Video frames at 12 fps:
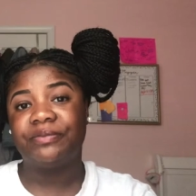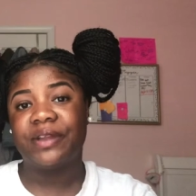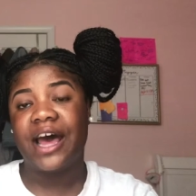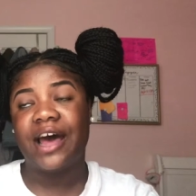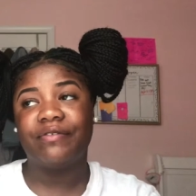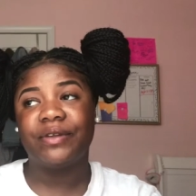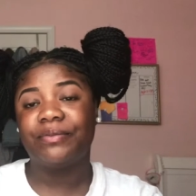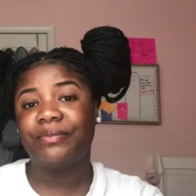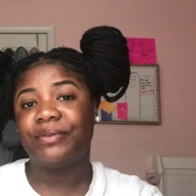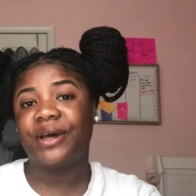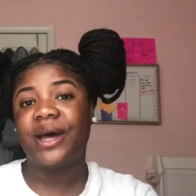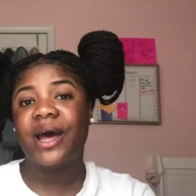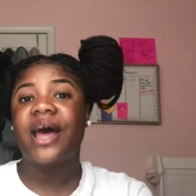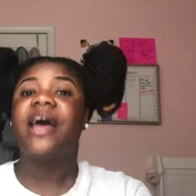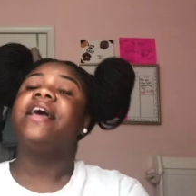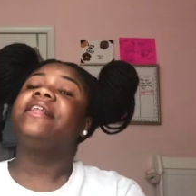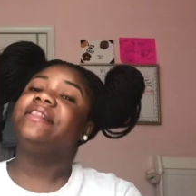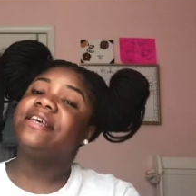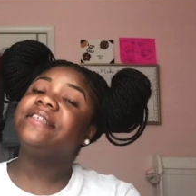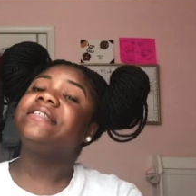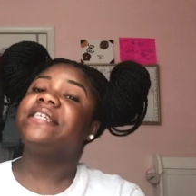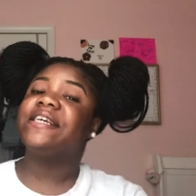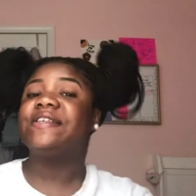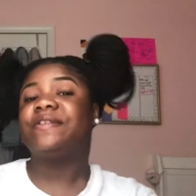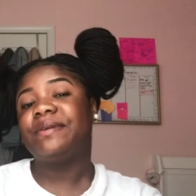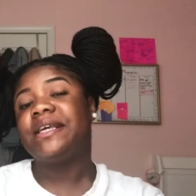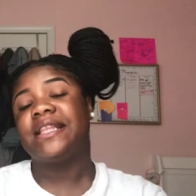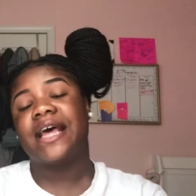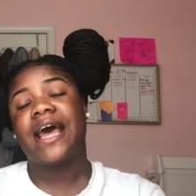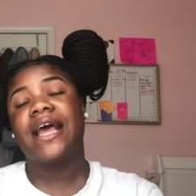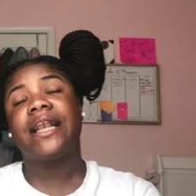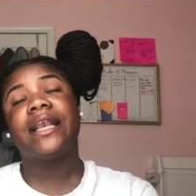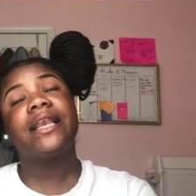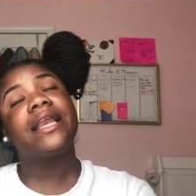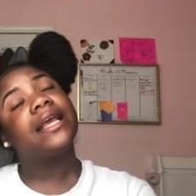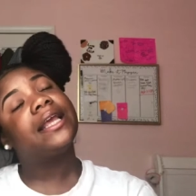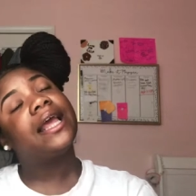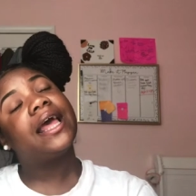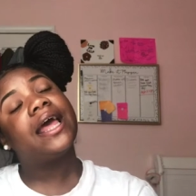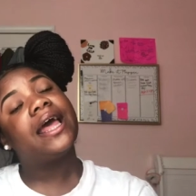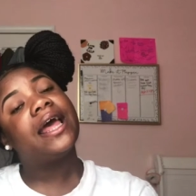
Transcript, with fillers: I haven't, but this gives me the Nikki.